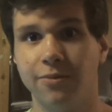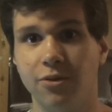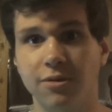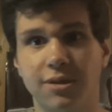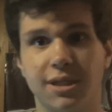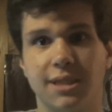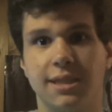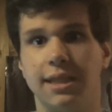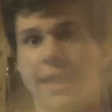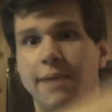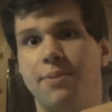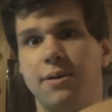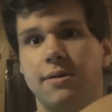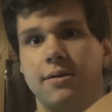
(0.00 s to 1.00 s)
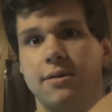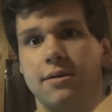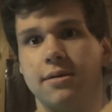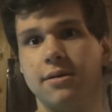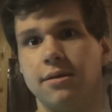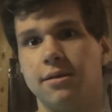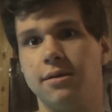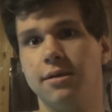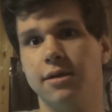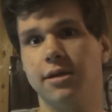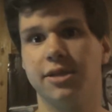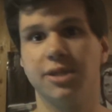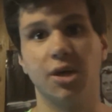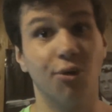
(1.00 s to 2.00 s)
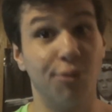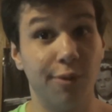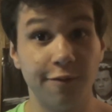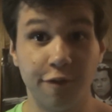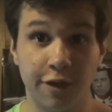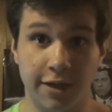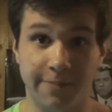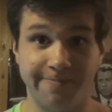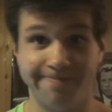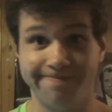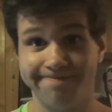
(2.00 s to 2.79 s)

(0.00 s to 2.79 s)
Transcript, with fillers: One slap and it's over for him.